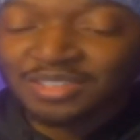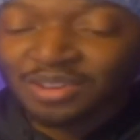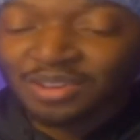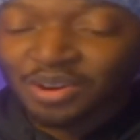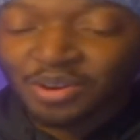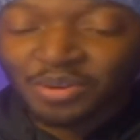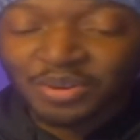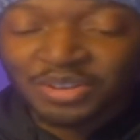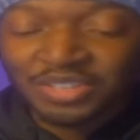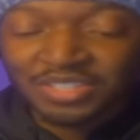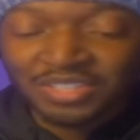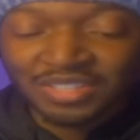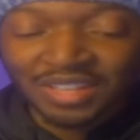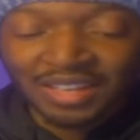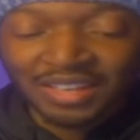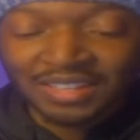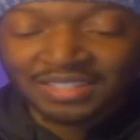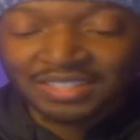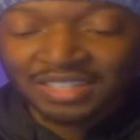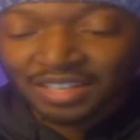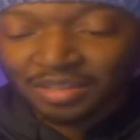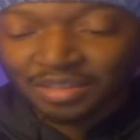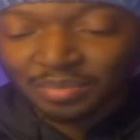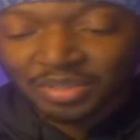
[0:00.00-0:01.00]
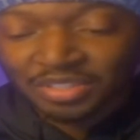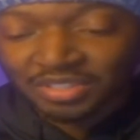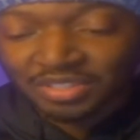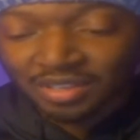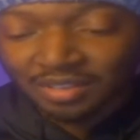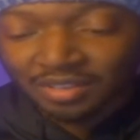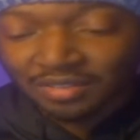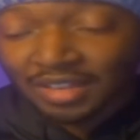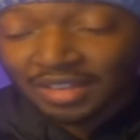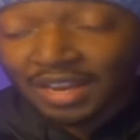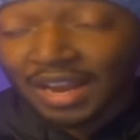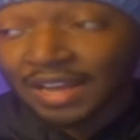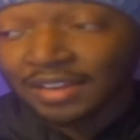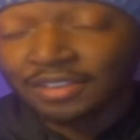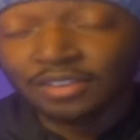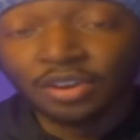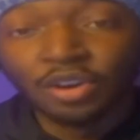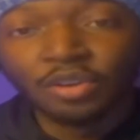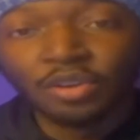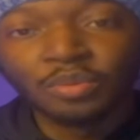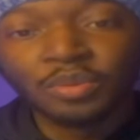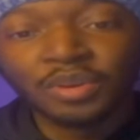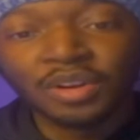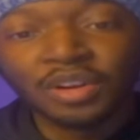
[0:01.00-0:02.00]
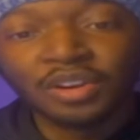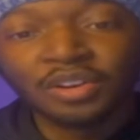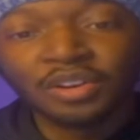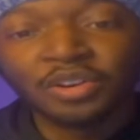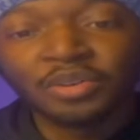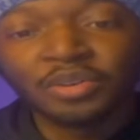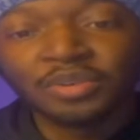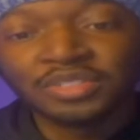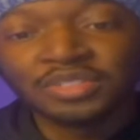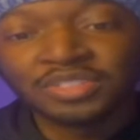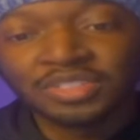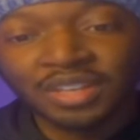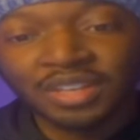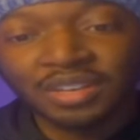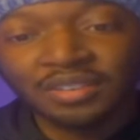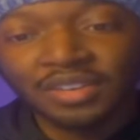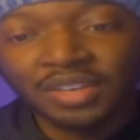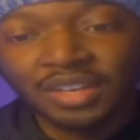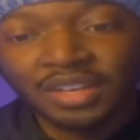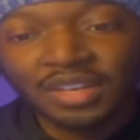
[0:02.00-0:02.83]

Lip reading: always like telling me stuff that I don't want to know and stuff.